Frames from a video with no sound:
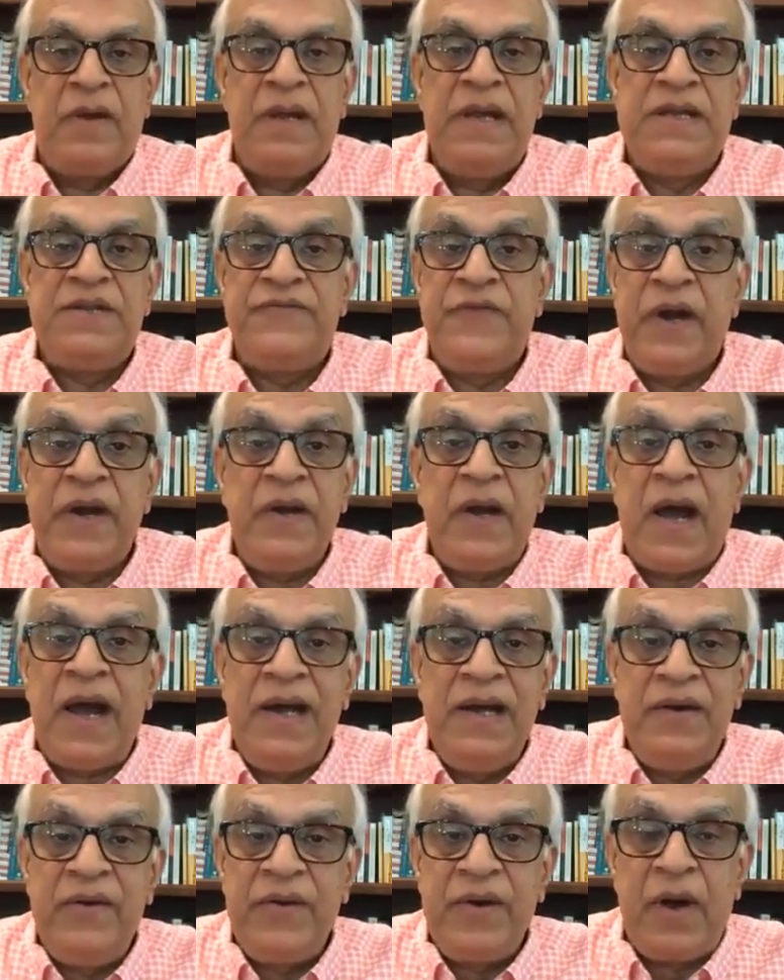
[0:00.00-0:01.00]
he's very
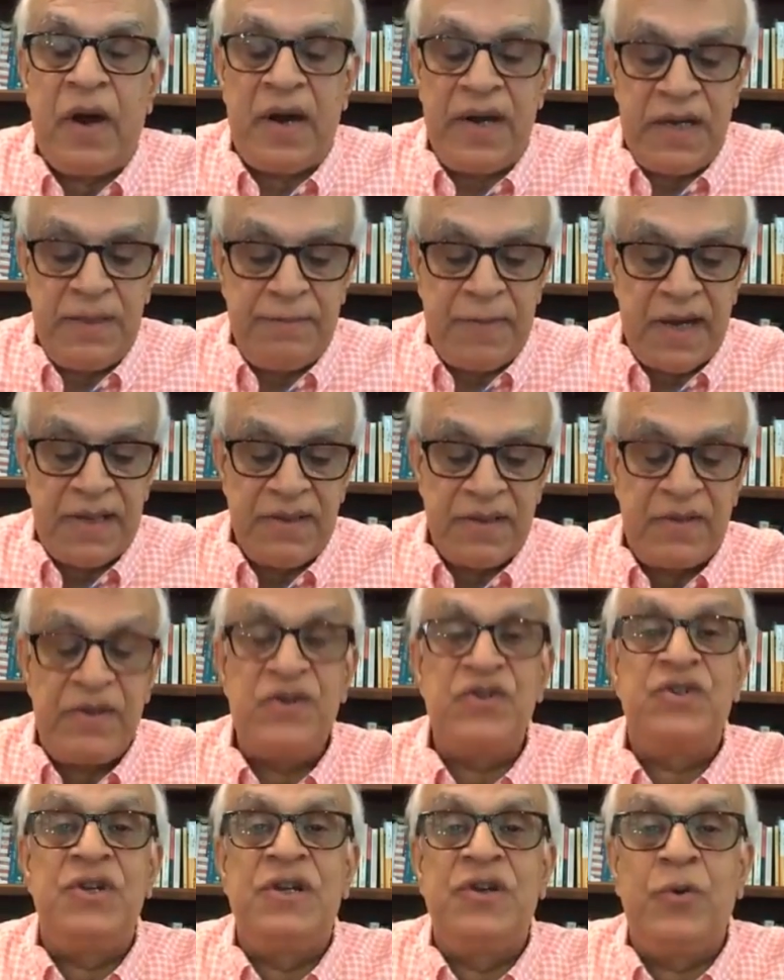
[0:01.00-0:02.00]
highly regarded by the
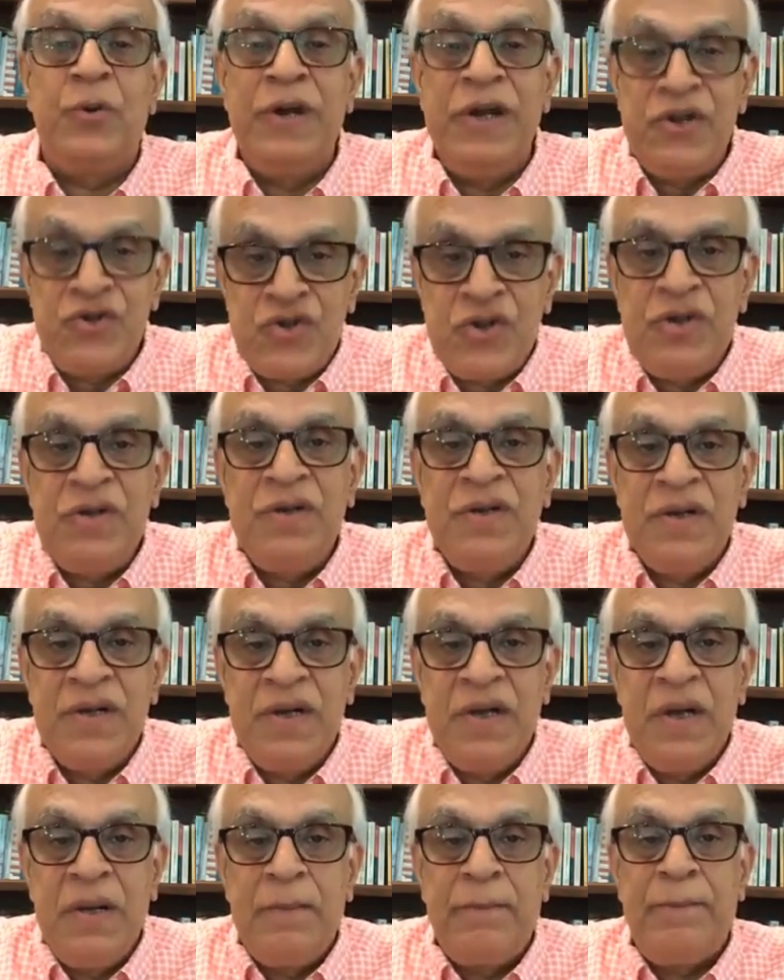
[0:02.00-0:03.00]
Christian Coalition,
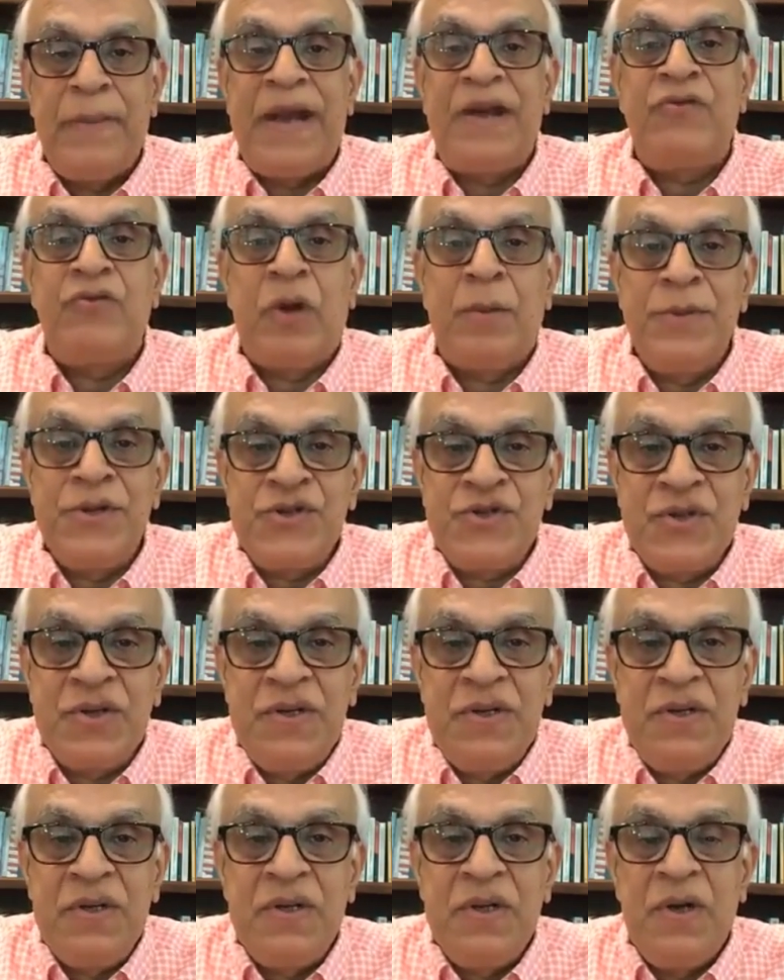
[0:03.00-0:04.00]
Pat
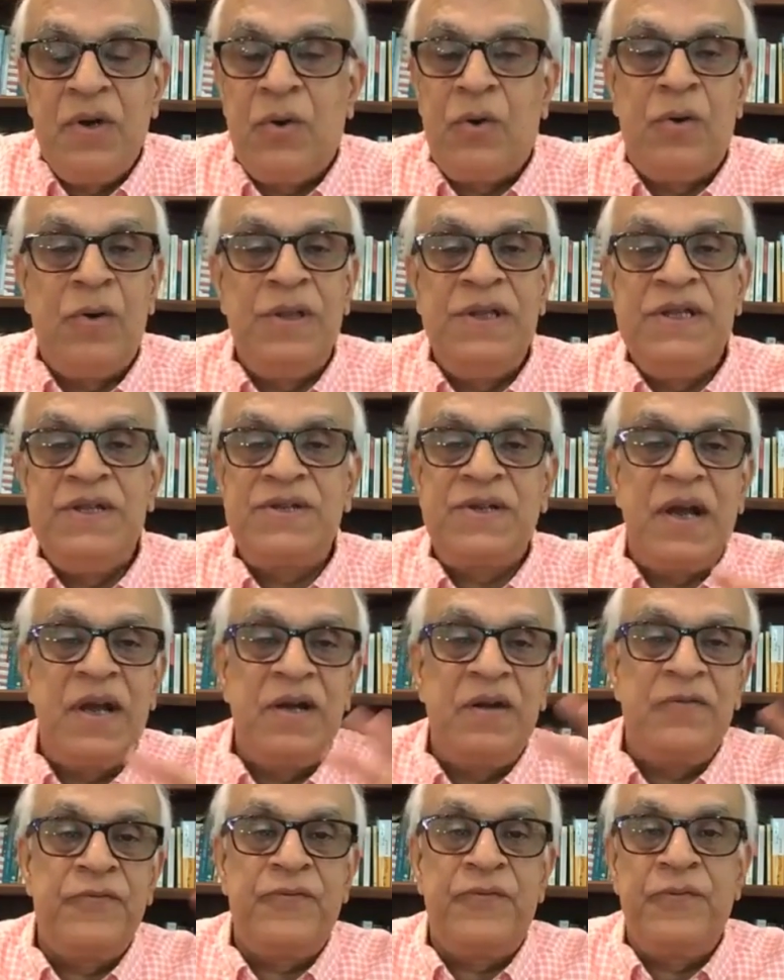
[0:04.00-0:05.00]
Robertson, all these
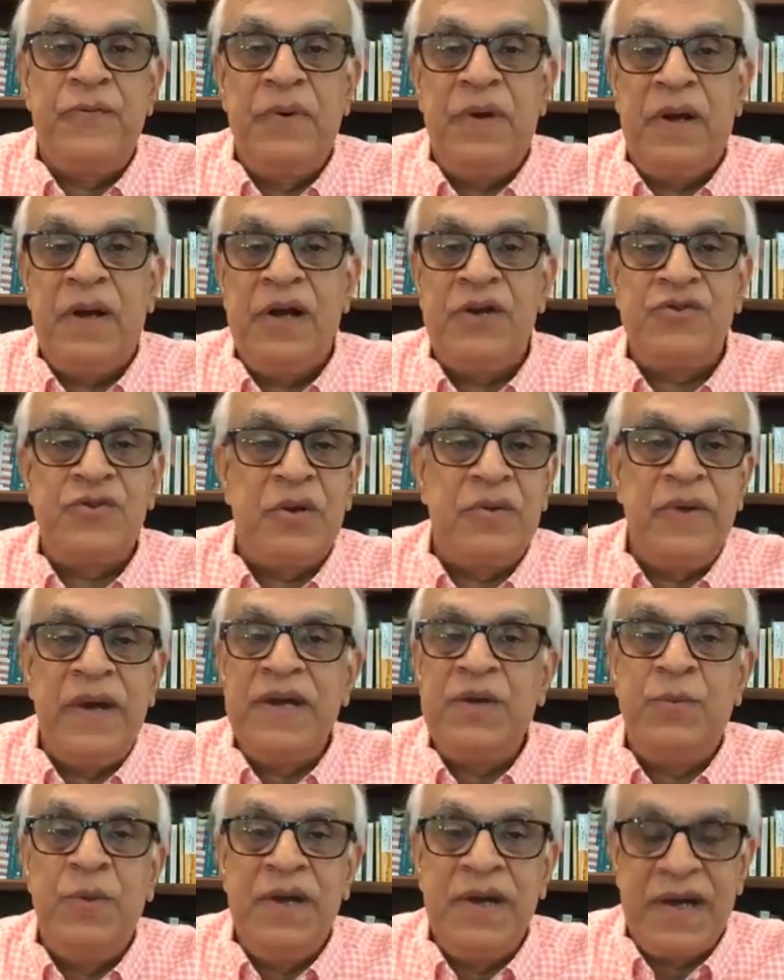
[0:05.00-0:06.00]
kind of ultra
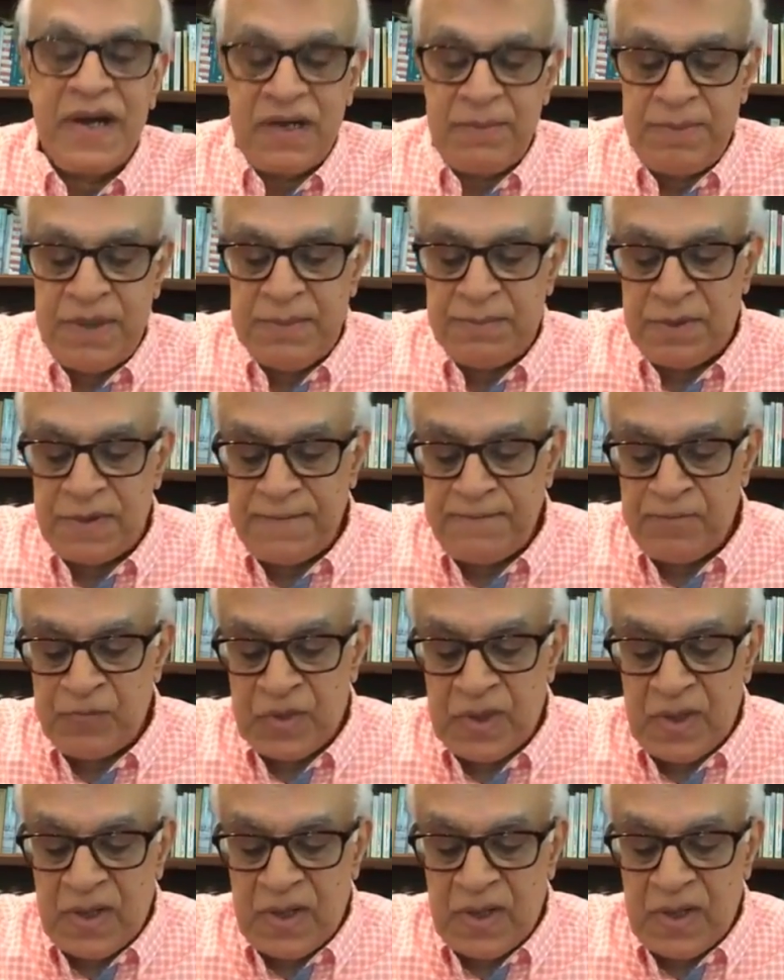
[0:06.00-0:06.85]
right-wing kind of people.